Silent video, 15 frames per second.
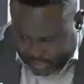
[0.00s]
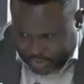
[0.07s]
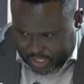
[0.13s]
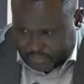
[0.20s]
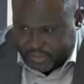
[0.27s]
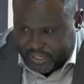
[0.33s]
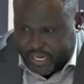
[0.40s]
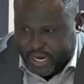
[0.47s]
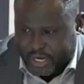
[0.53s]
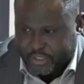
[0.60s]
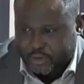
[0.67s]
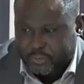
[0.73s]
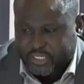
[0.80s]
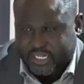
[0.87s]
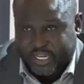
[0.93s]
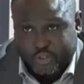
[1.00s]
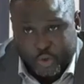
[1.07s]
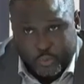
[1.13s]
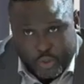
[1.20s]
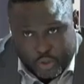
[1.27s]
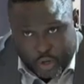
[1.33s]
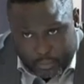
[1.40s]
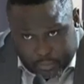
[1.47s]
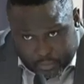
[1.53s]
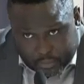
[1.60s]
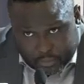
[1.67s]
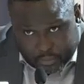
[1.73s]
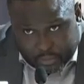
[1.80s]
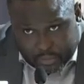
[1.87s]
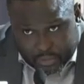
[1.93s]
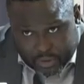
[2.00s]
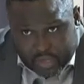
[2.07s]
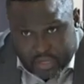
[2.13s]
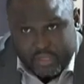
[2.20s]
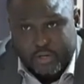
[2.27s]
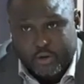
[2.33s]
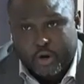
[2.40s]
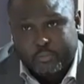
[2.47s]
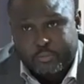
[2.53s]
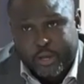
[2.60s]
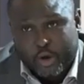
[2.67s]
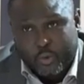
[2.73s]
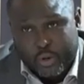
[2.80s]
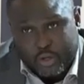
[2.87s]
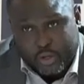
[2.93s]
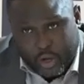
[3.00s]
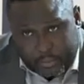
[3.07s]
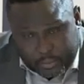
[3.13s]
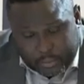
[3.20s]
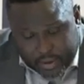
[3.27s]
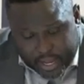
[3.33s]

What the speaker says: Mr. Danso will come, the Lord Mayor will come,